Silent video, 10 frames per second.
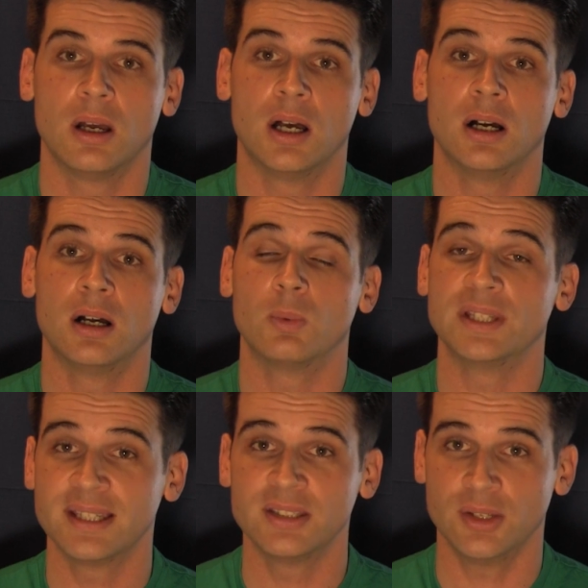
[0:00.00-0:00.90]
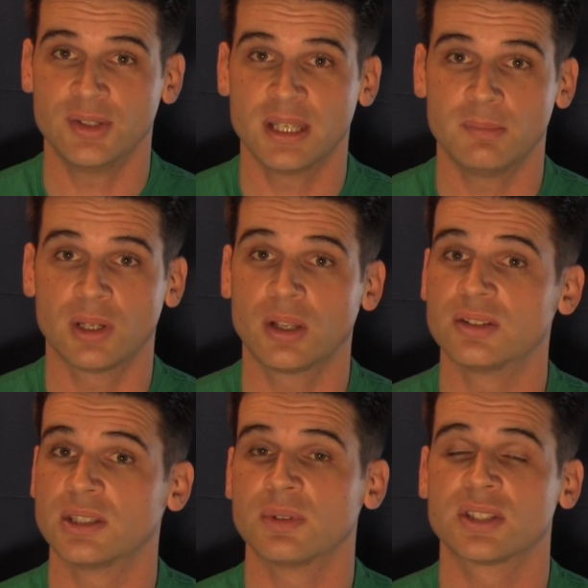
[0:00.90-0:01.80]
Uh, we didn't use it
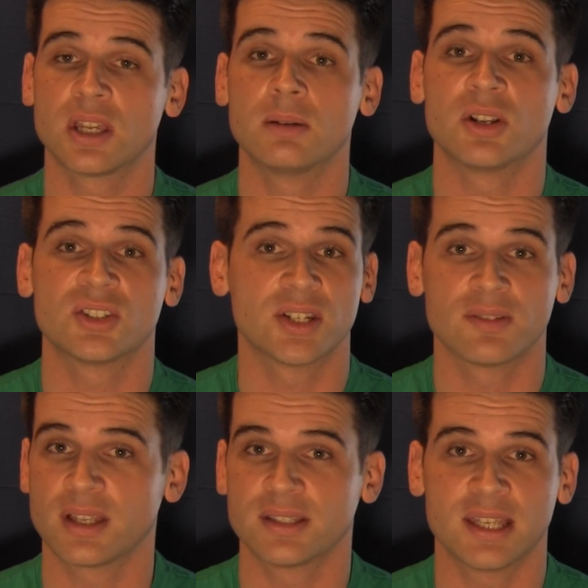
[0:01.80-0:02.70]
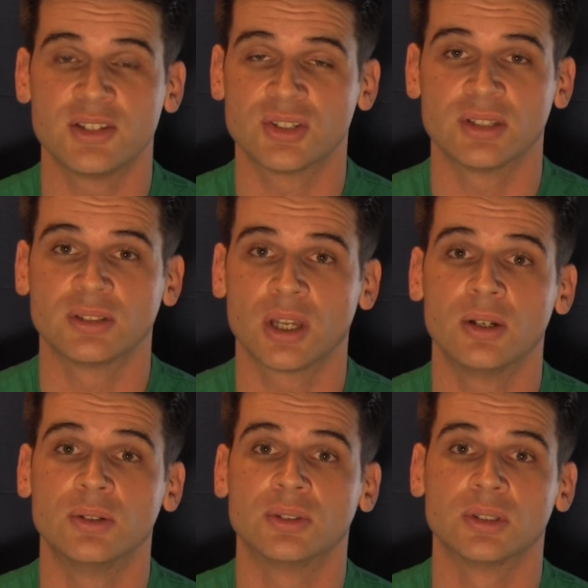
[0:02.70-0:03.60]
because there was so much serialization
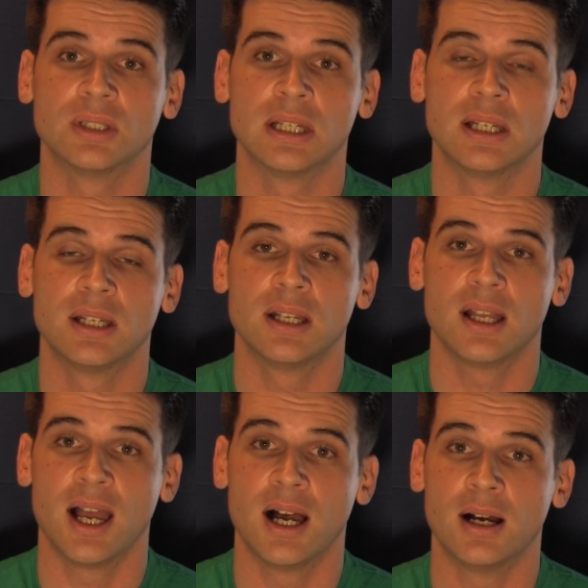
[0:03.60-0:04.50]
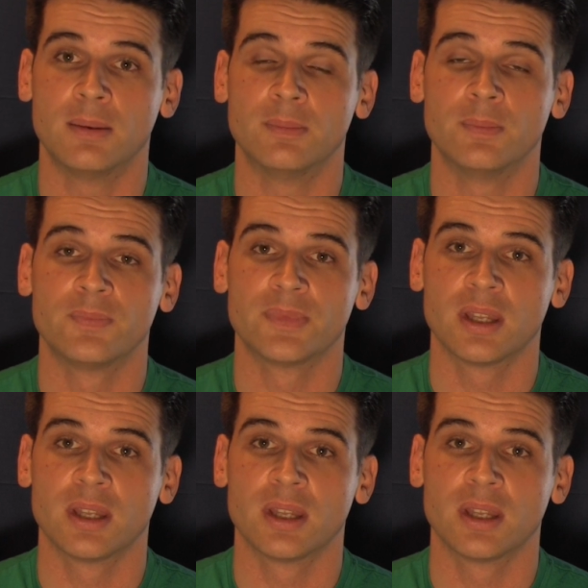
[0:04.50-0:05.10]
code um,